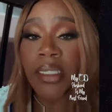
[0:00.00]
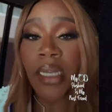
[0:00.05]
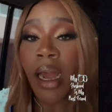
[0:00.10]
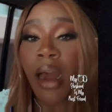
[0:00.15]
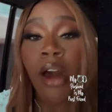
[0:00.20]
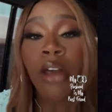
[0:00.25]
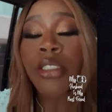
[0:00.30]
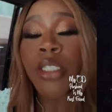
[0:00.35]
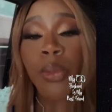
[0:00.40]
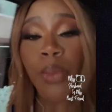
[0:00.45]
The
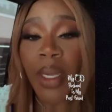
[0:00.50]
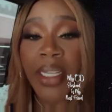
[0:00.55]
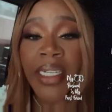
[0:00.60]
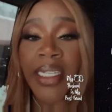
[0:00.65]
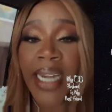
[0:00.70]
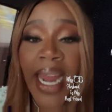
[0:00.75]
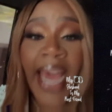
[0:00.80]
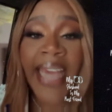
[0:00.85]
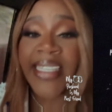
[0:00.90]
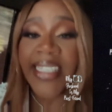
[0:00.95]
only way to
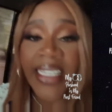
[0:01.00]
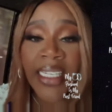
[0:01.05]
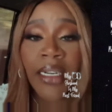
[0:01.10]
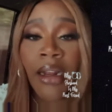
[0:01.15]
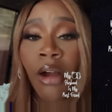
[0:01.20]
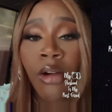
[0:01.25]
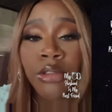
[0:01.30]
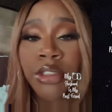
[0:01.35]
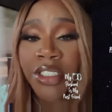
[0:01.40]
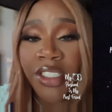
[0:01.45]
not get
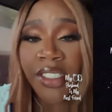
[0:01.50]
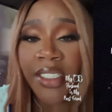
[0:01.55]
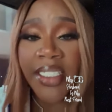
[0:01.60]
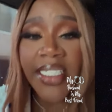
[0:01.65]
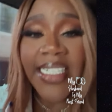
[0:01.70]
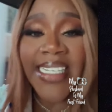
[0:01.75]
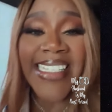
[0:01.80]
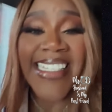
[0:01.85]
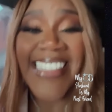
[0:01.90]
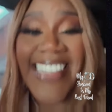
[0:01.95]
older
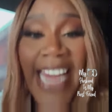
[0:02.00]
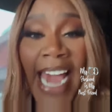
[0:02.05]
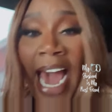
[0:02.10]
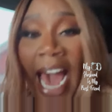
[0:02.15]
is...